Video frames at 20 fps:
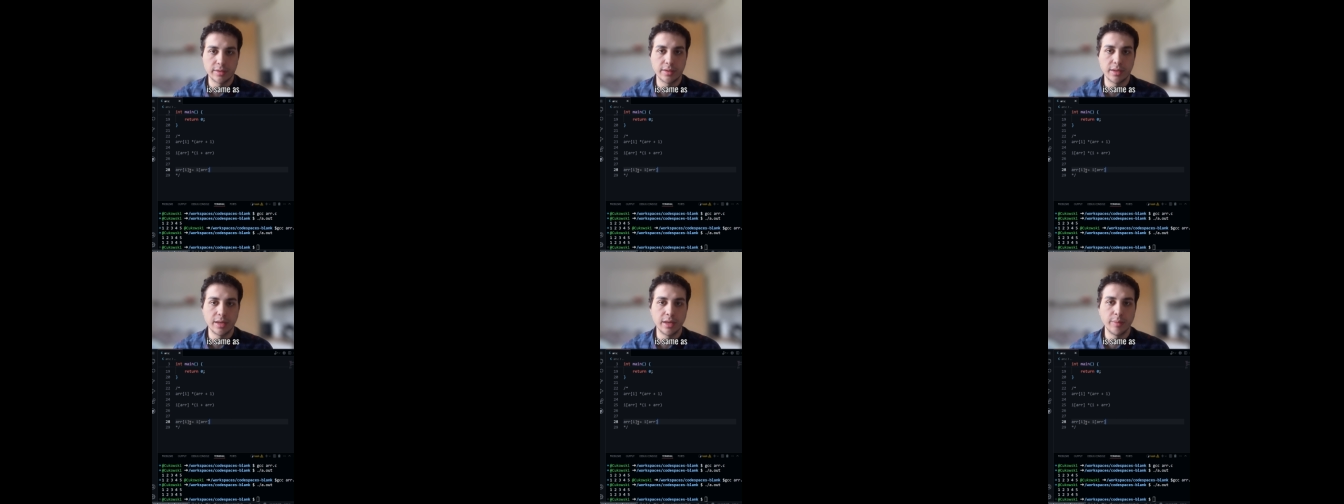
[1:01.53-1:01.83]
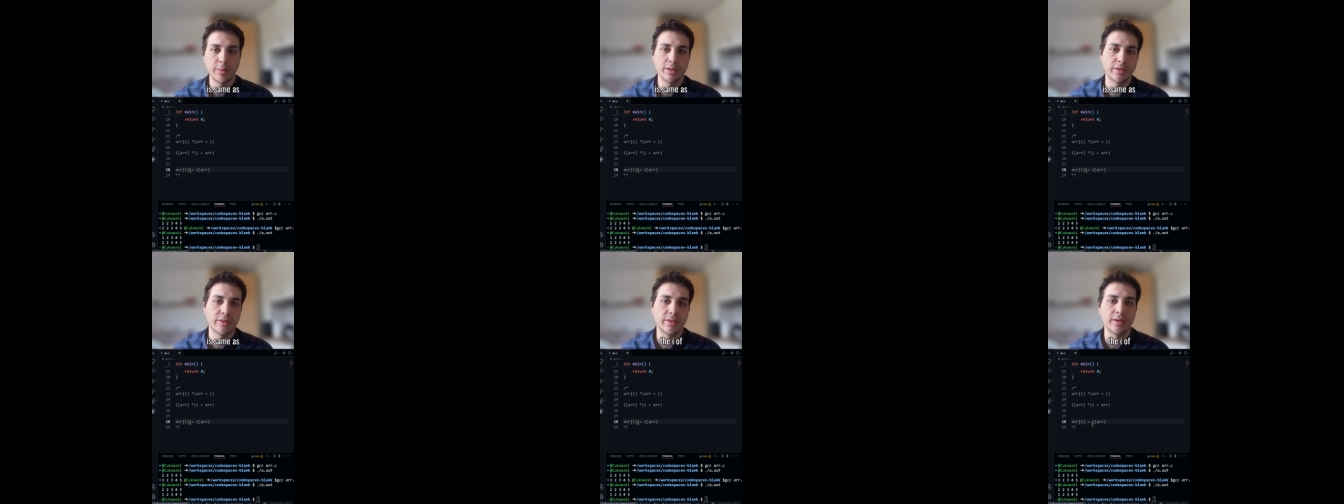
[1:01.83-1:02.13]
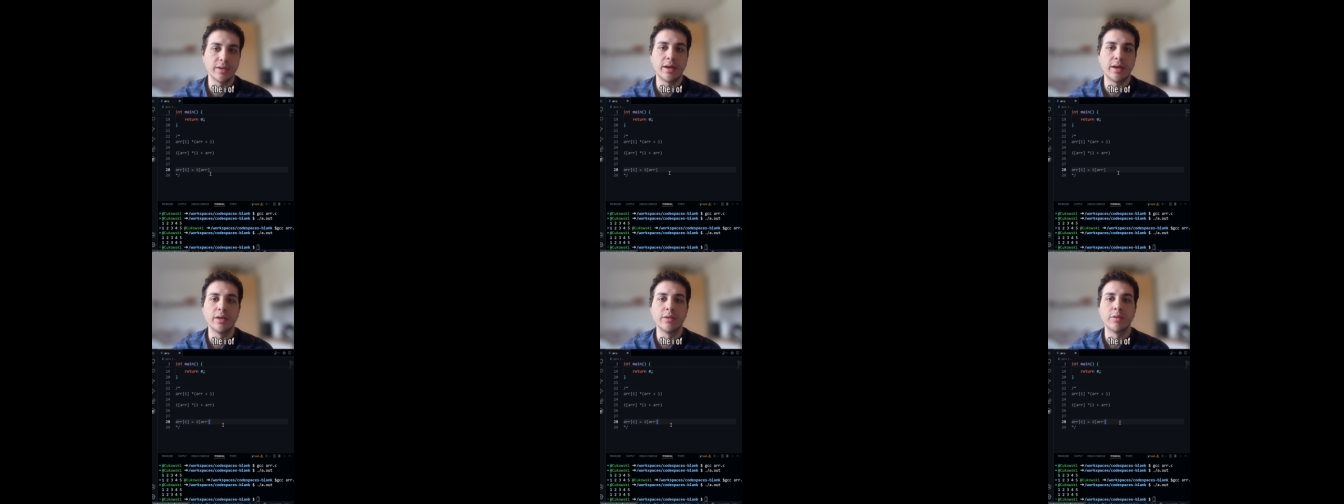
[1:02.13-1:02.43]
same as the
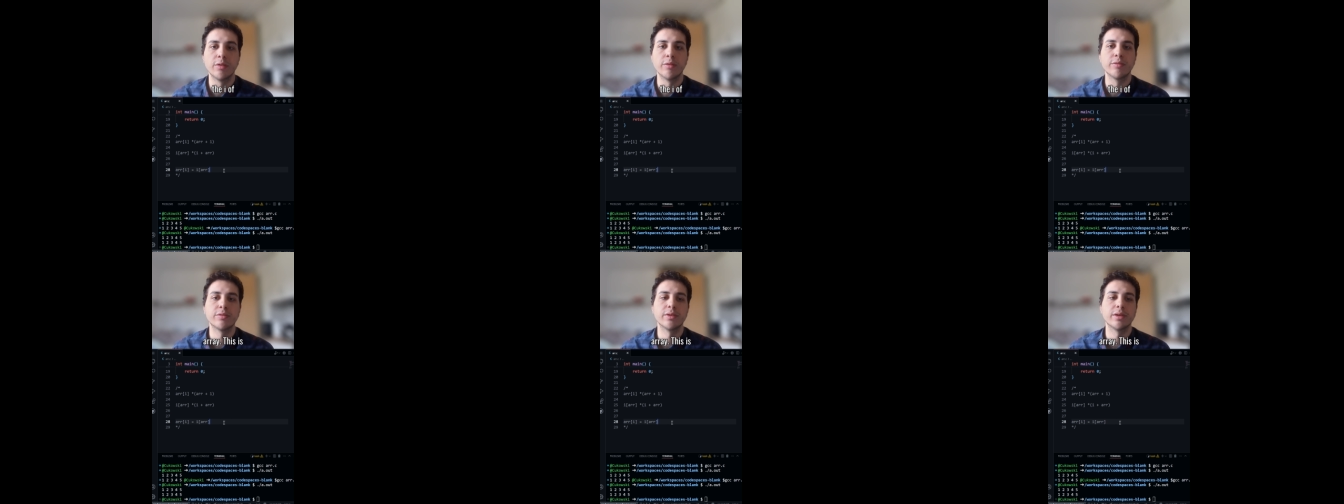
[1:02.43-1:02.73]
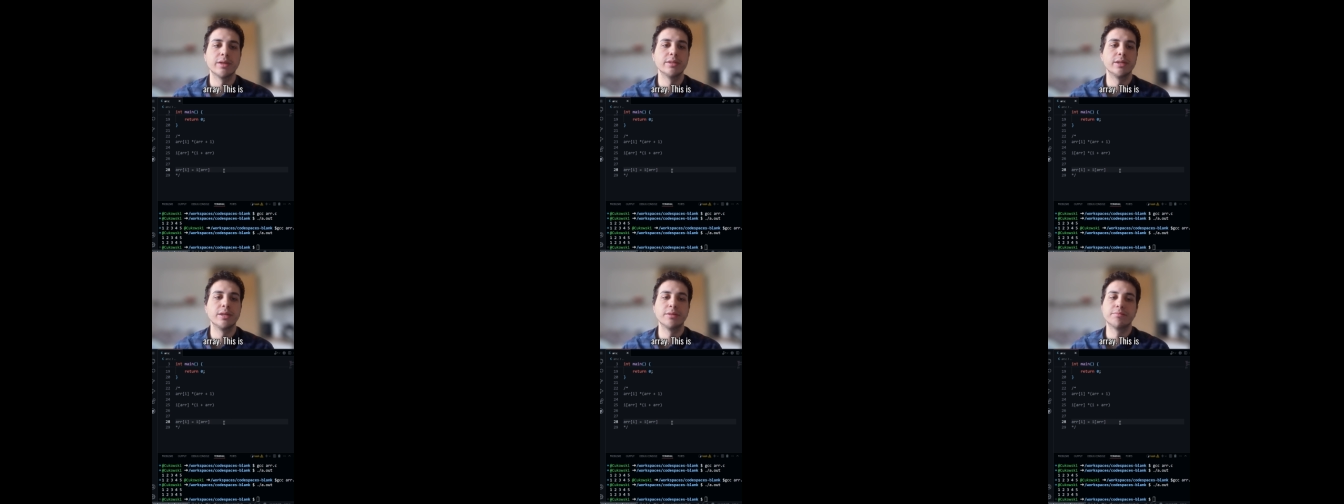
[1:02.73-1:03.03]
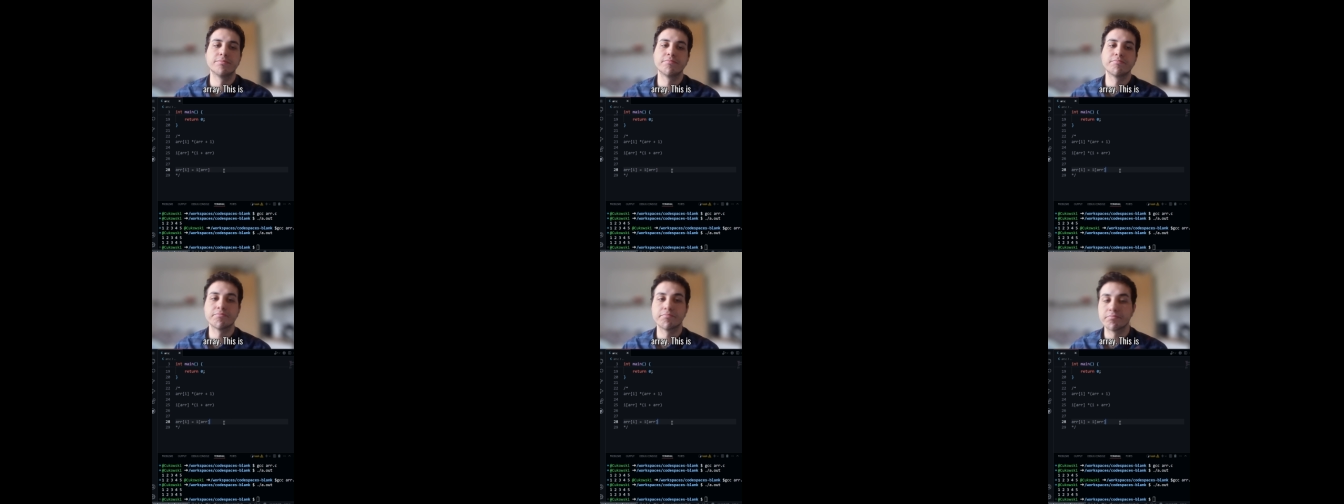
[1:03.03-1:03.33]
i of the array.
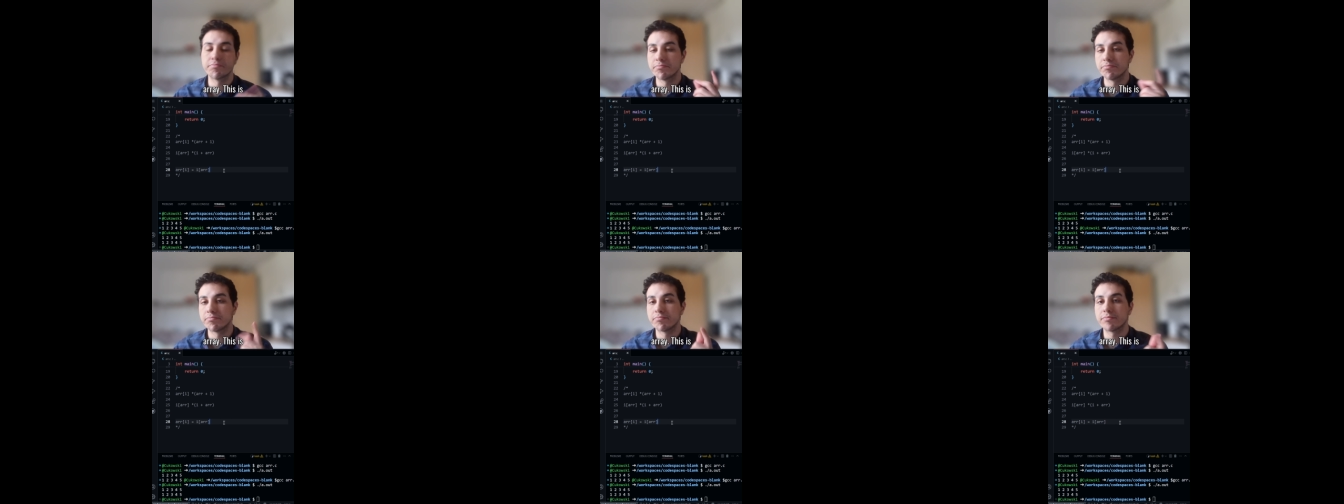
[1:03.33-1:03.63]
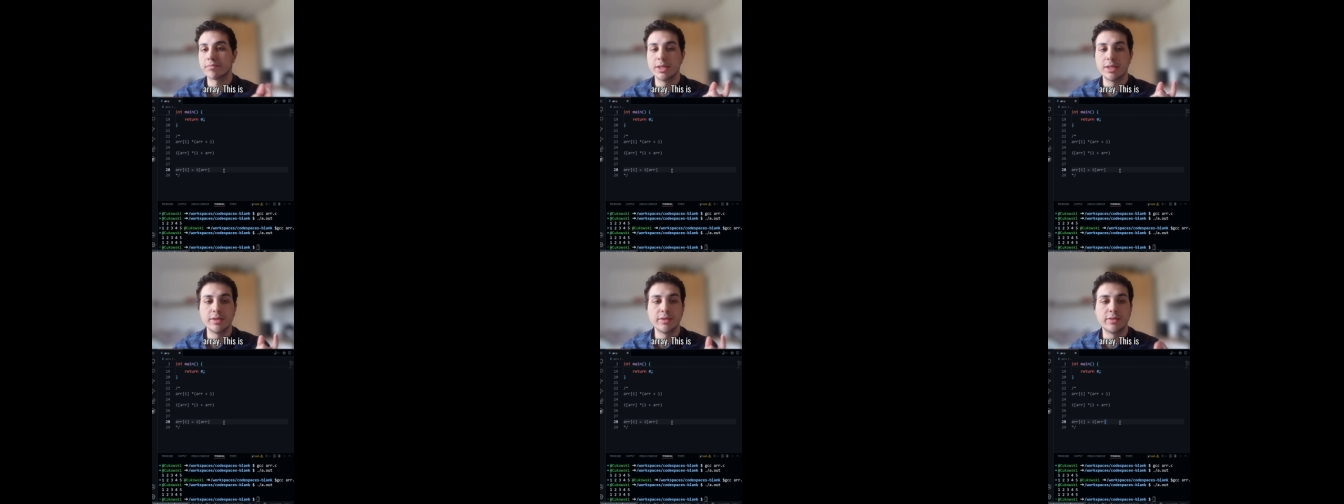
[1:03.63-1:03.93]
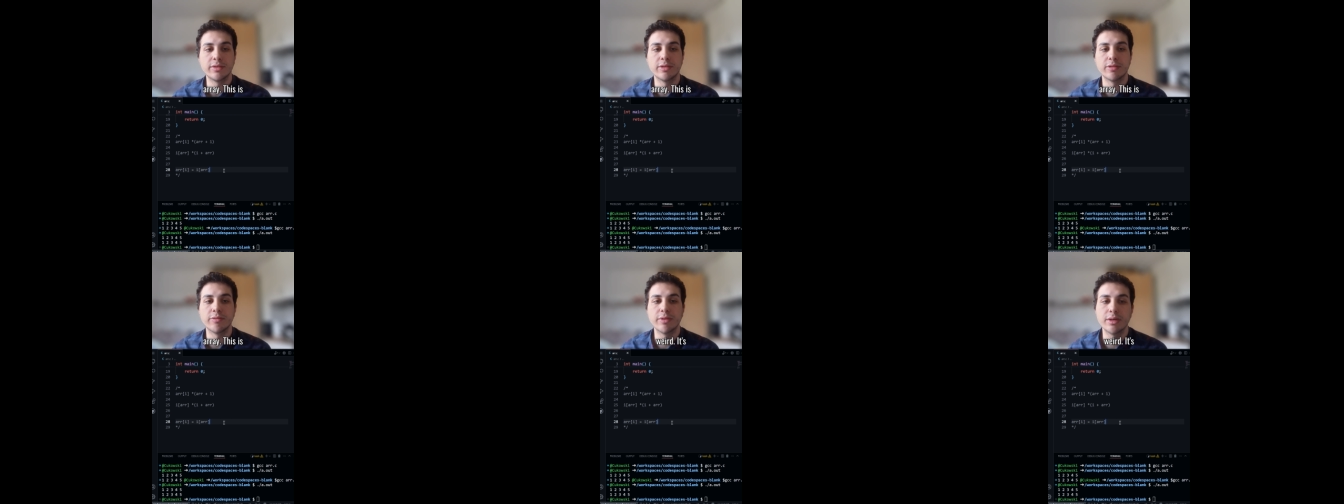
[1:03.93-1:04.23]
This
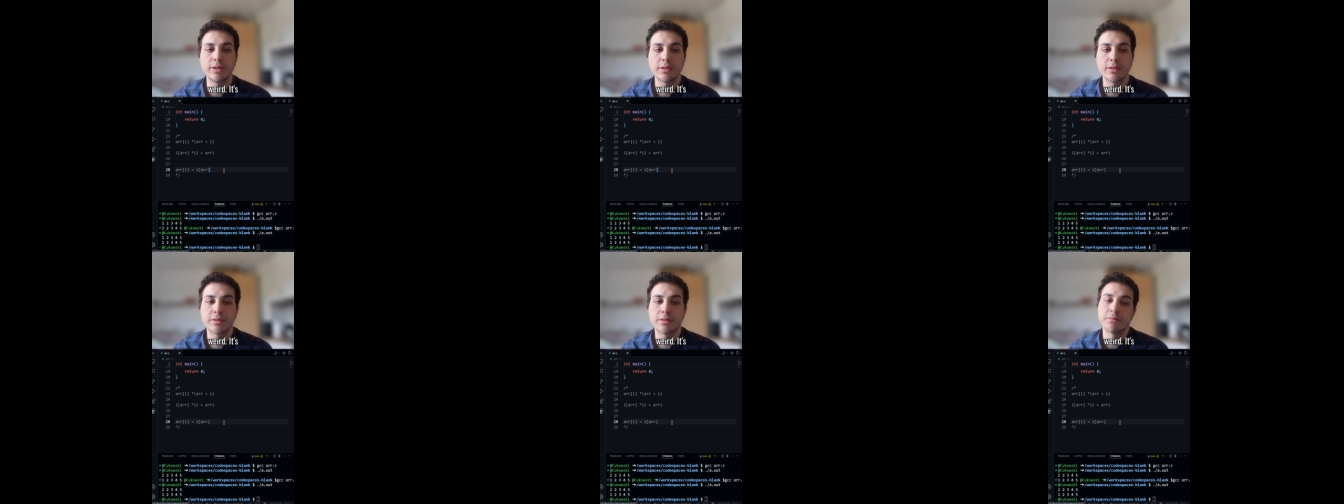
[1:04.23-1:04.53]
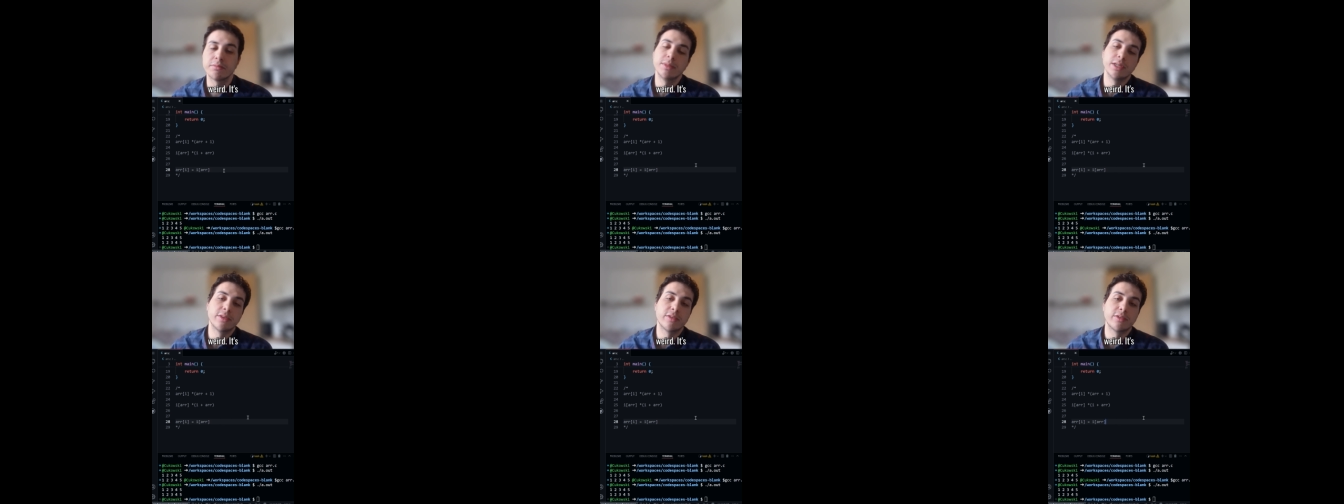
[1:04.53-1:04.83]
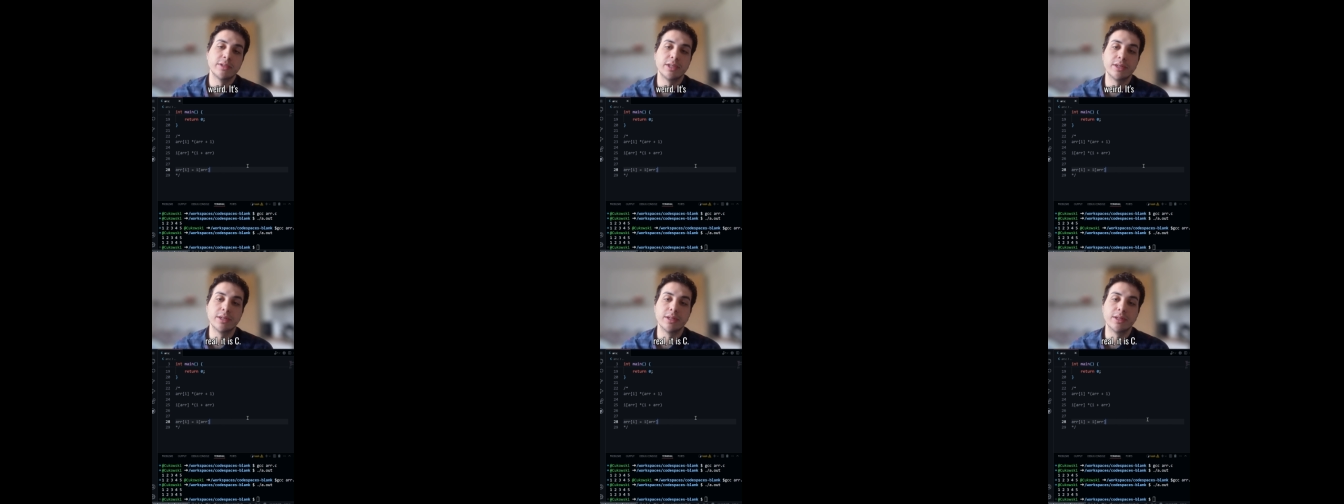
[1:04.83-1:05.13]
is weird,
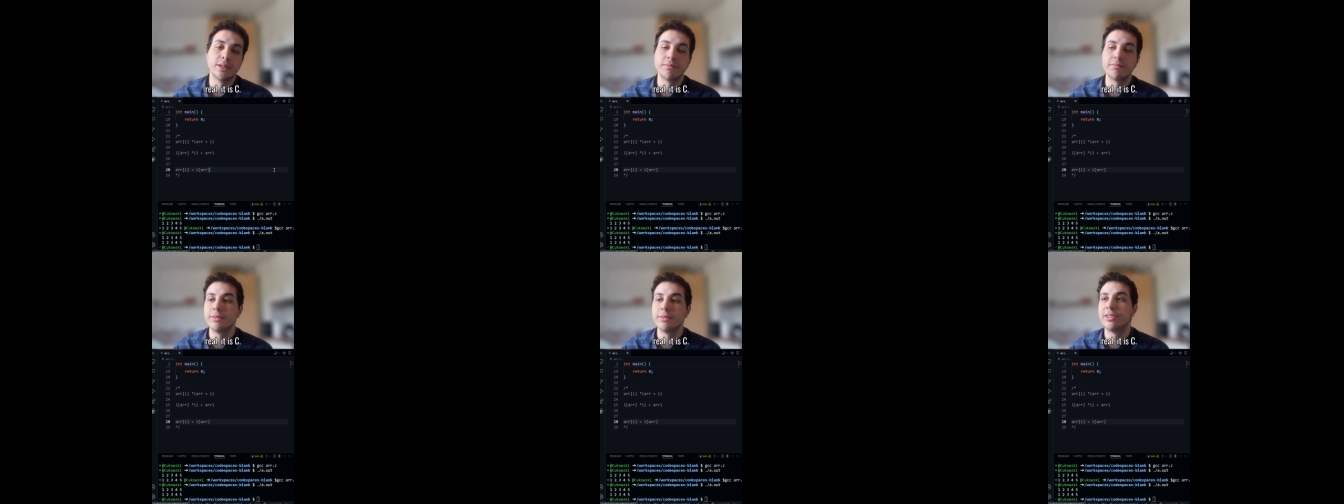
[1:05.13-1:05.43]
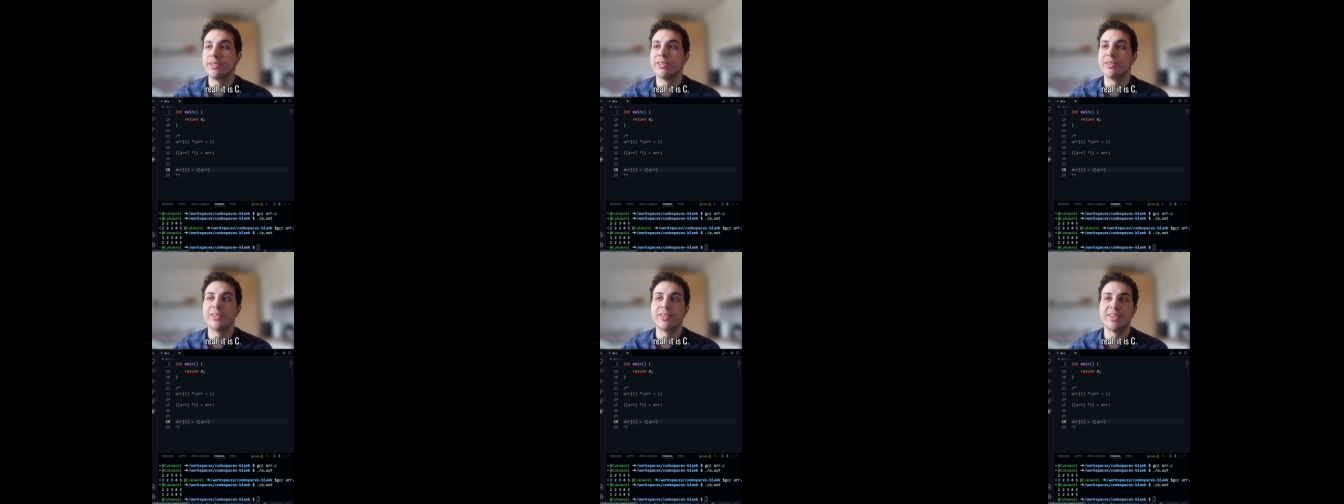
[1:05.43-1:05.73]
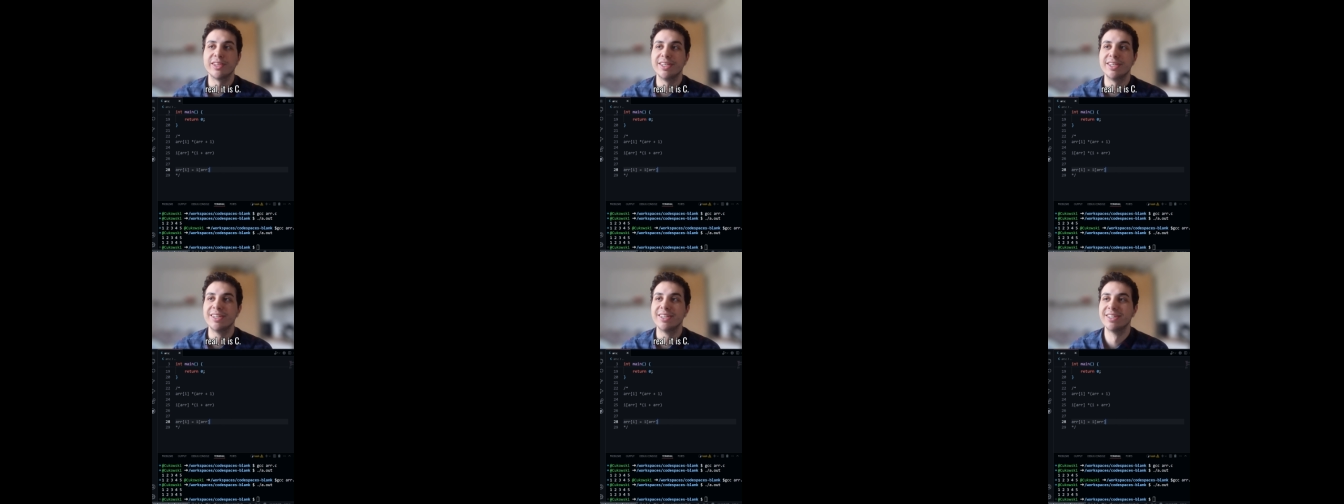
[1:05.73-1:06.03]
it's real, it is
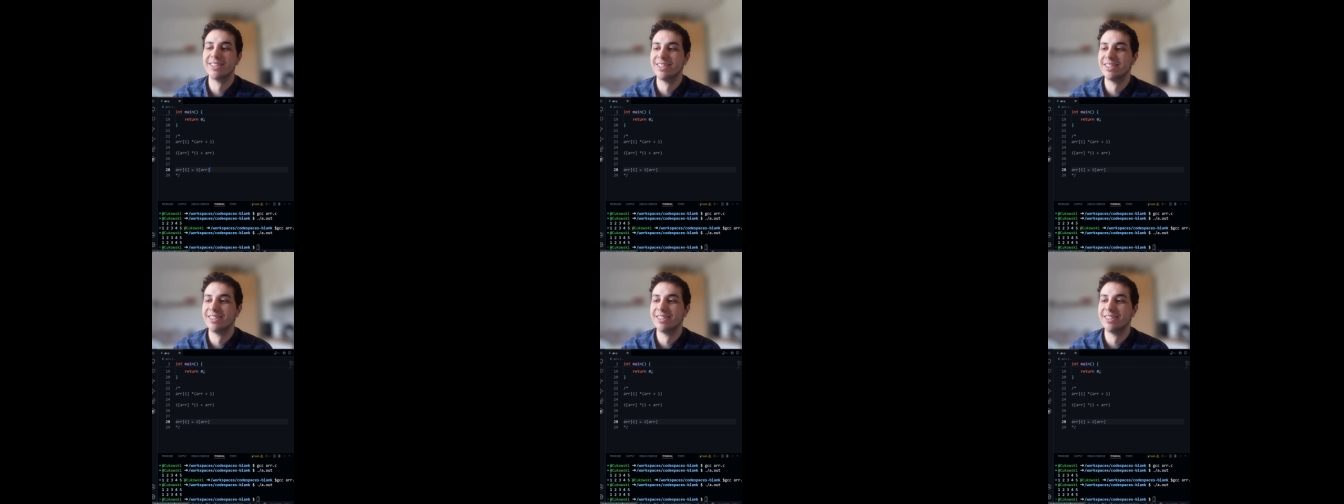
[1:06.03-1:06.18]
sick.